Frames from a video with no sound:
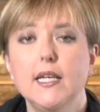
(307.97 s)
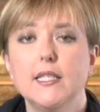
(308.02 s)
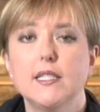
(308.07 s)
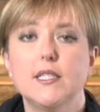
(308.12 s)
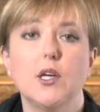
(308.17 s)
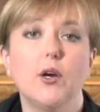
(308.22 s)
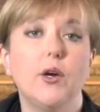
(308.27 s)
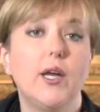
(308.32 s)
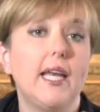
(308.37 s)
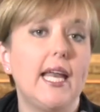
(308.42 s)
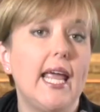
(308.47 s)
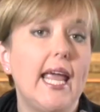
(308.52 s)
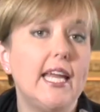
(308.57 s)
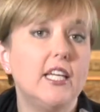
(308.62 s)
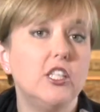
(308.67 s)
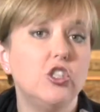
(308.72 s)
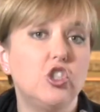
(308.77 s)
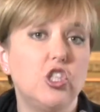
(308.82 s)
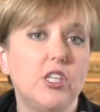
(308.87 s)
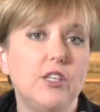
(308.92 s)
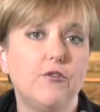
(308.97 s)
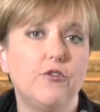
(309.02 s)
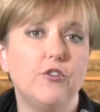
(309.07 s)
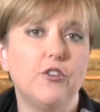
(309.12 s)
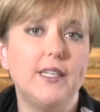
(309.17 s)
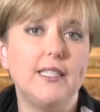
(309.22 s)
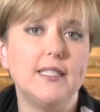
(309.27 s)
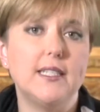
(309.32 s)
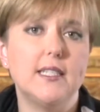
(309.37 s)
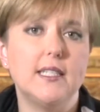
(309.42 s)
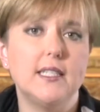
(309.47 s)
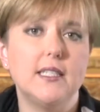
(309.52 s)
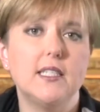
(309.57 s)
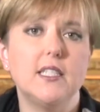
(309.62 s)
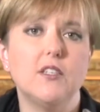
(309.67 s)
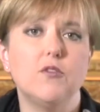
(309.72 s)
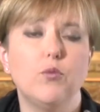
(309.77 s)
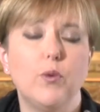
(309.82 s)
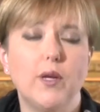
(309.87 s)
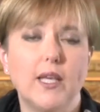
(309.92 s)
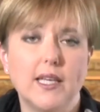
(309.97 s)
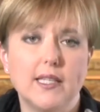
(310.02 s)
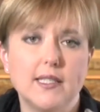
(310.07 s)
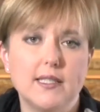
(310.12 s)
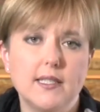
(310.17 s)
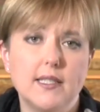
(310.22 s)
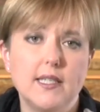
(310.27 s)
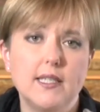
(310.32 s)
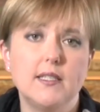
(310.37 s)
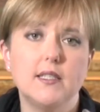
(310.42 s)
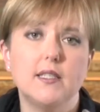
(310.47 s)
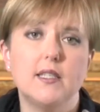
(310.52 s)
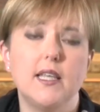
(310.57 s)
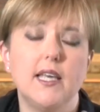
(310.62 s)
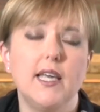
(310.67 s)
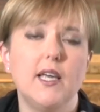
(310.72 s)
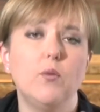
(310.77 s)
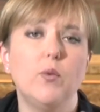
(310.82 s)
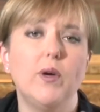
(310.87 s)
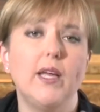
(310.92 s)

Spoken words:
So in energy, for instance, if we can assist there,